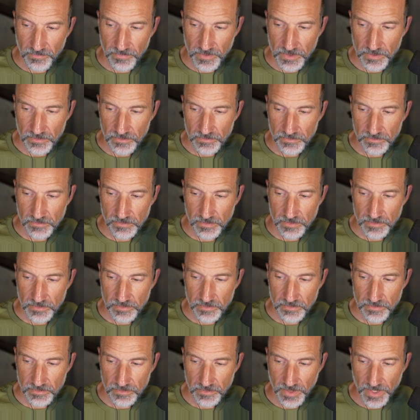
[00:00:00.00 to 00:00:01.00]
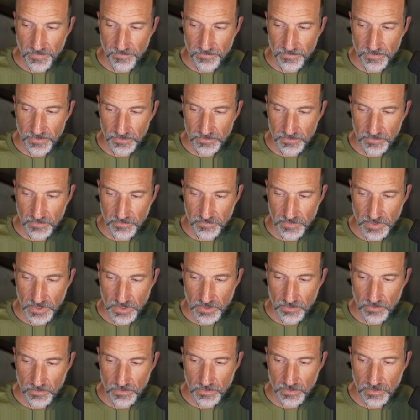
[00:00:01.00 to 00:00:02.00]
views. So that filter
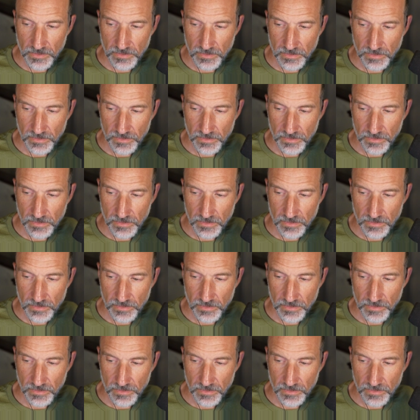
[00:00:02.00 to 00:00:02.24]
view